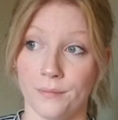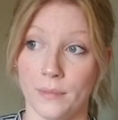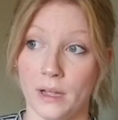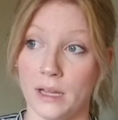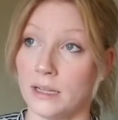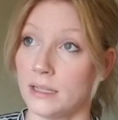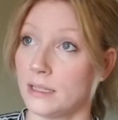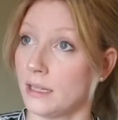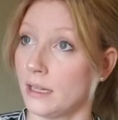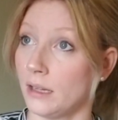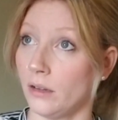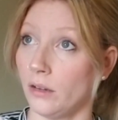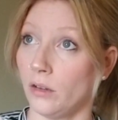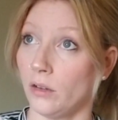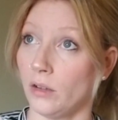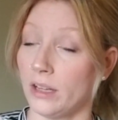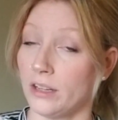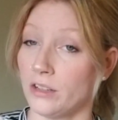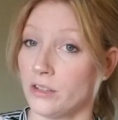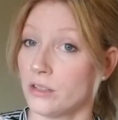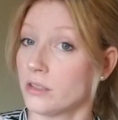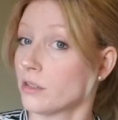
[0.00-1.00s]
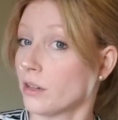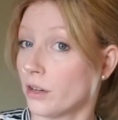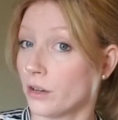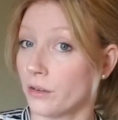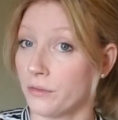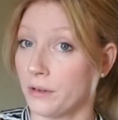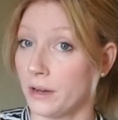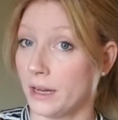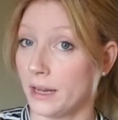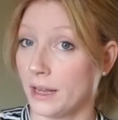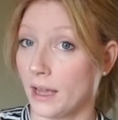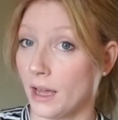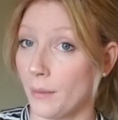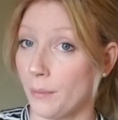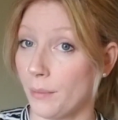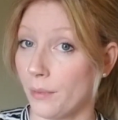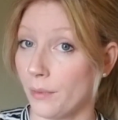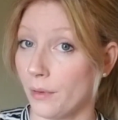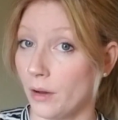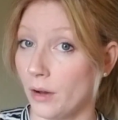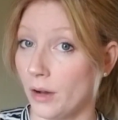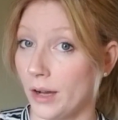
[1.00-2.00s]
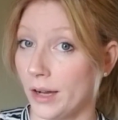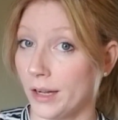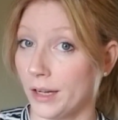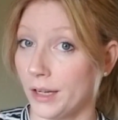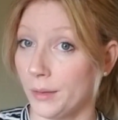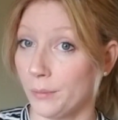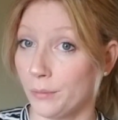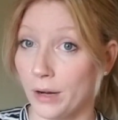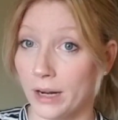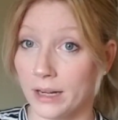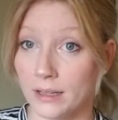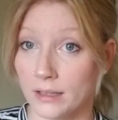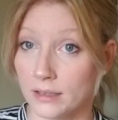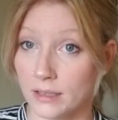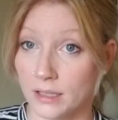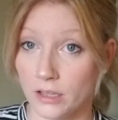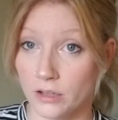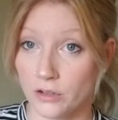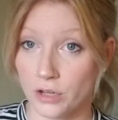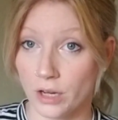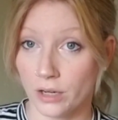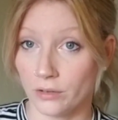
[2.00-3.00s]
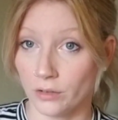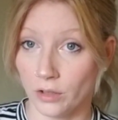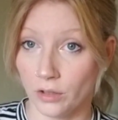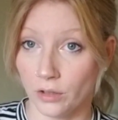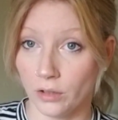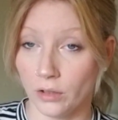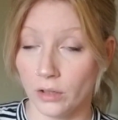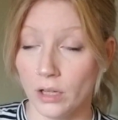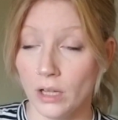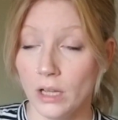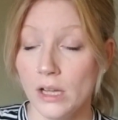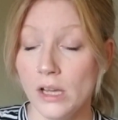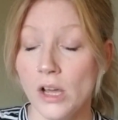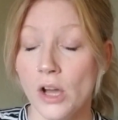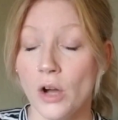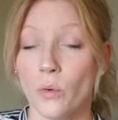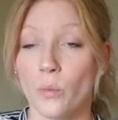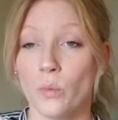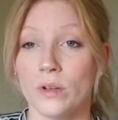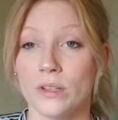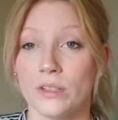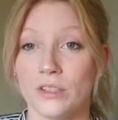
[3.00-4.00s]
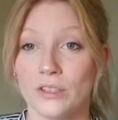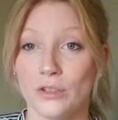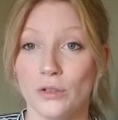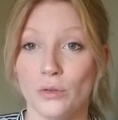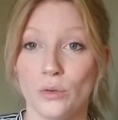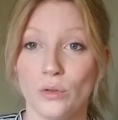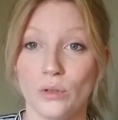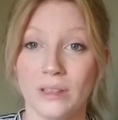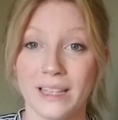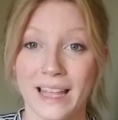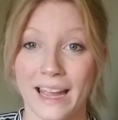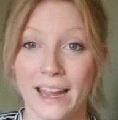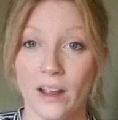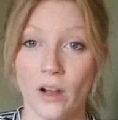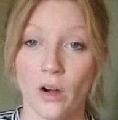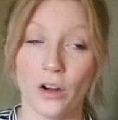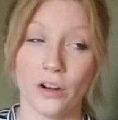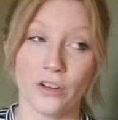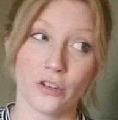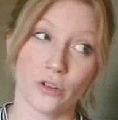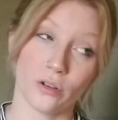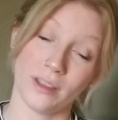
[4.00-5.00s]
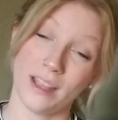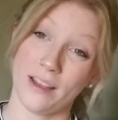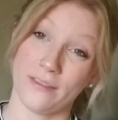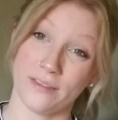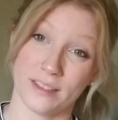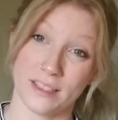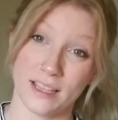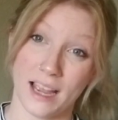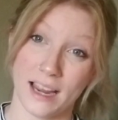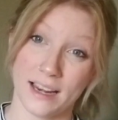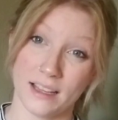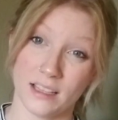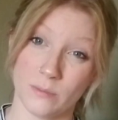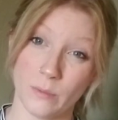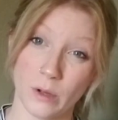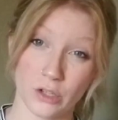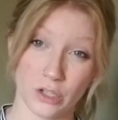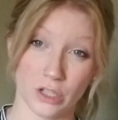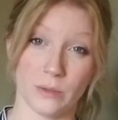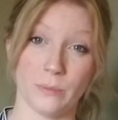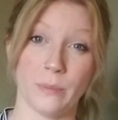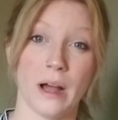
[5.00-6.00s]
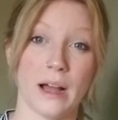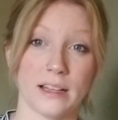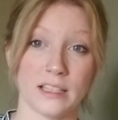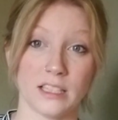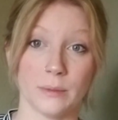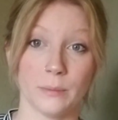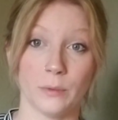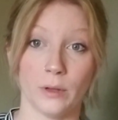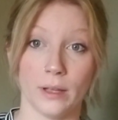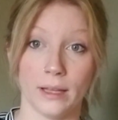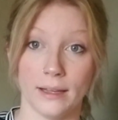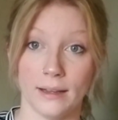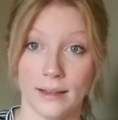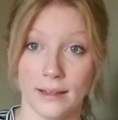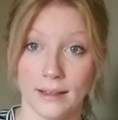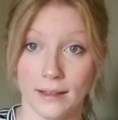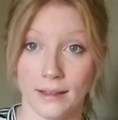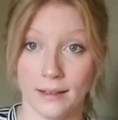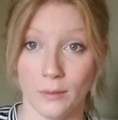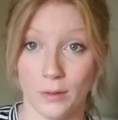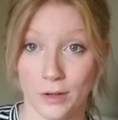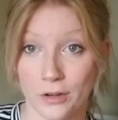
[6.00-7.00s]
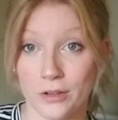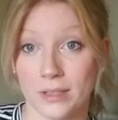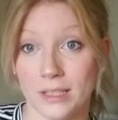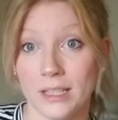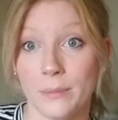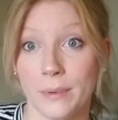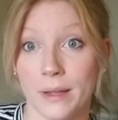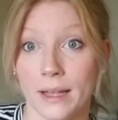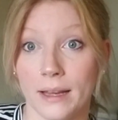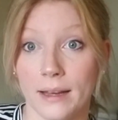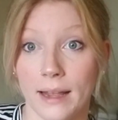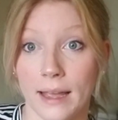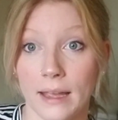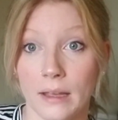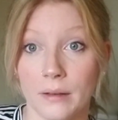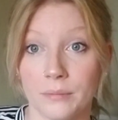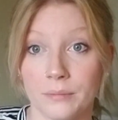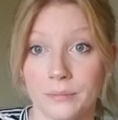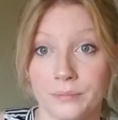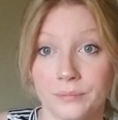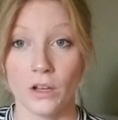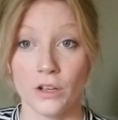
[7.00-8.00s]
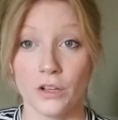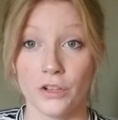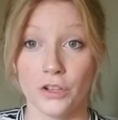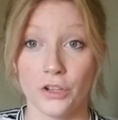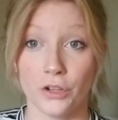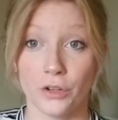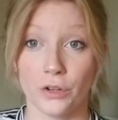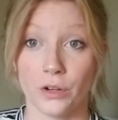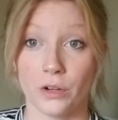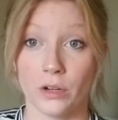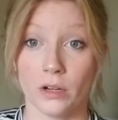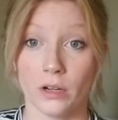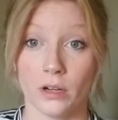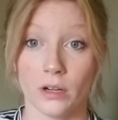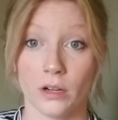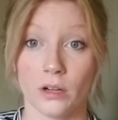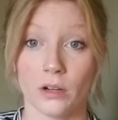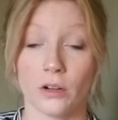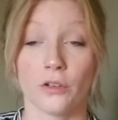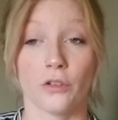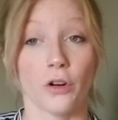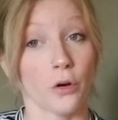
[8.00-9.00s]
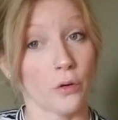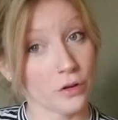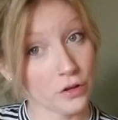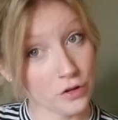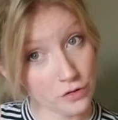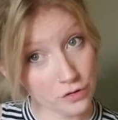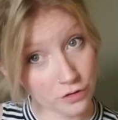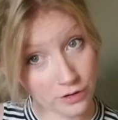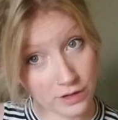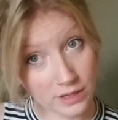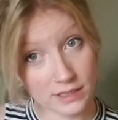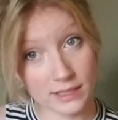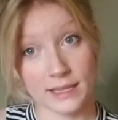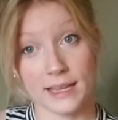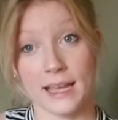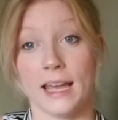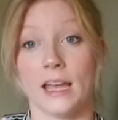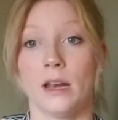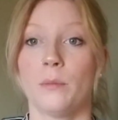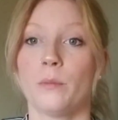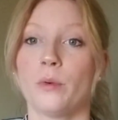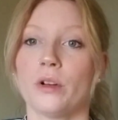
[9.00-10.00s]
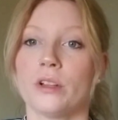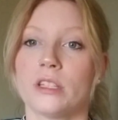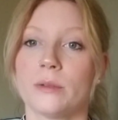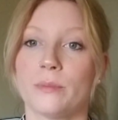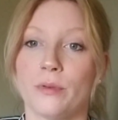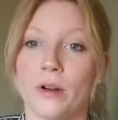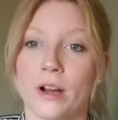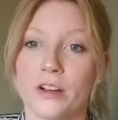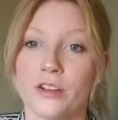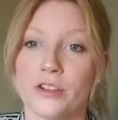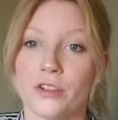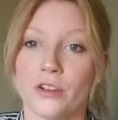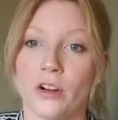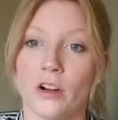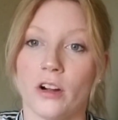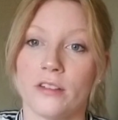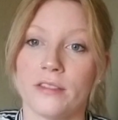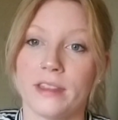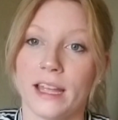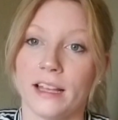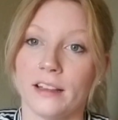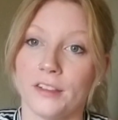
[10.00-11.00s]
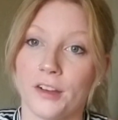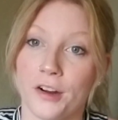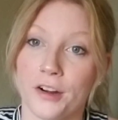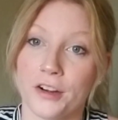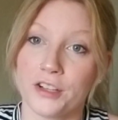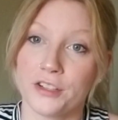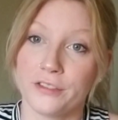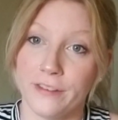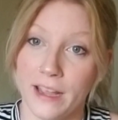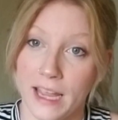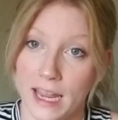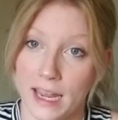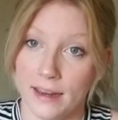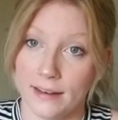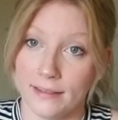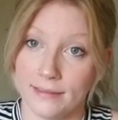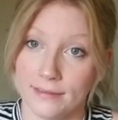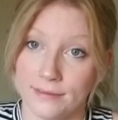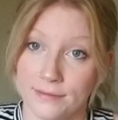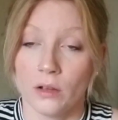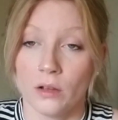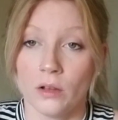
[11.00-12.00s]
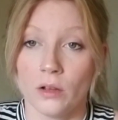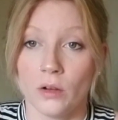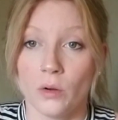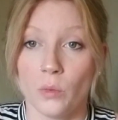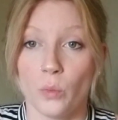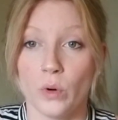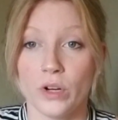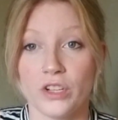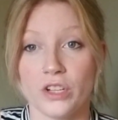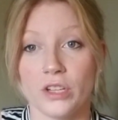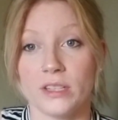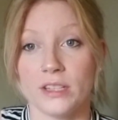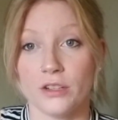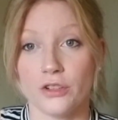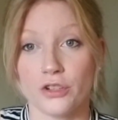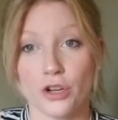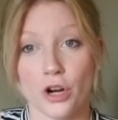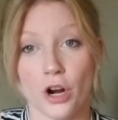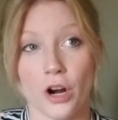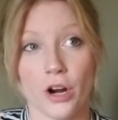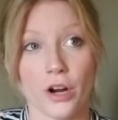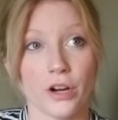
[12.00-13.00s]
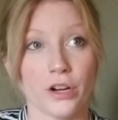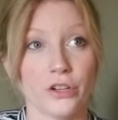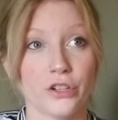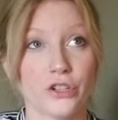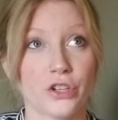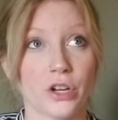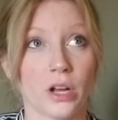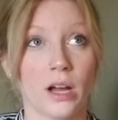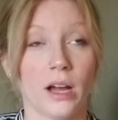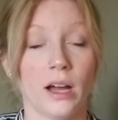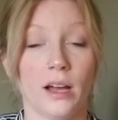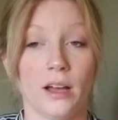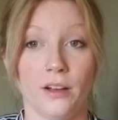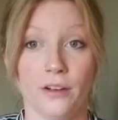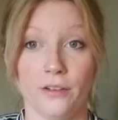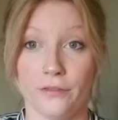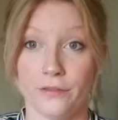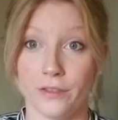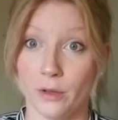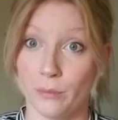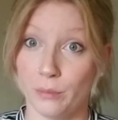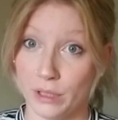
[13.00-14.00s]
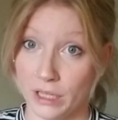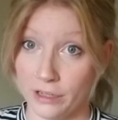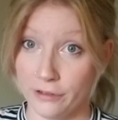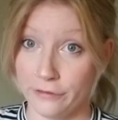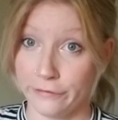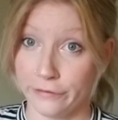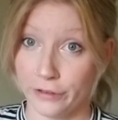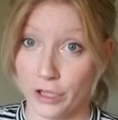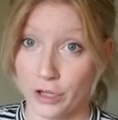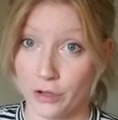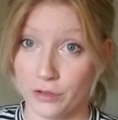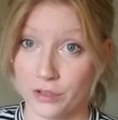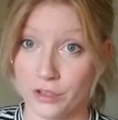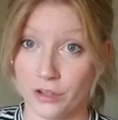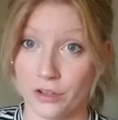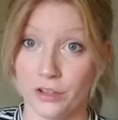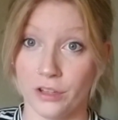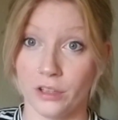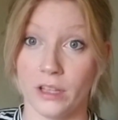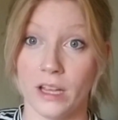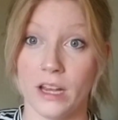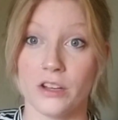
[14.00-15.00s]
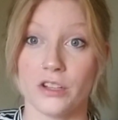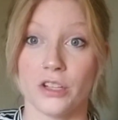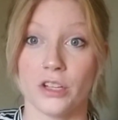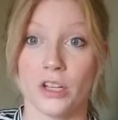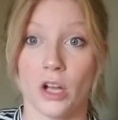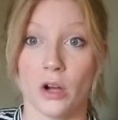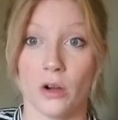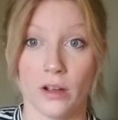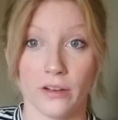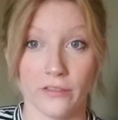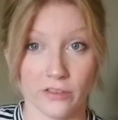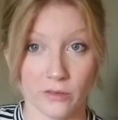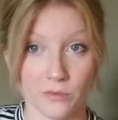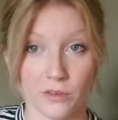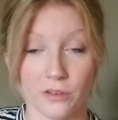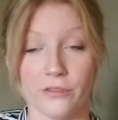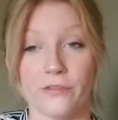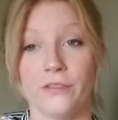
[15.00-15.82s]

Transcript: until I just started reading up on pregnancy in general was to lay on your left side as much as possible when you're sleeping at night. Your growing uterus, again, puts pressure on that large vein, which is in charge of the blood flow circulation going from your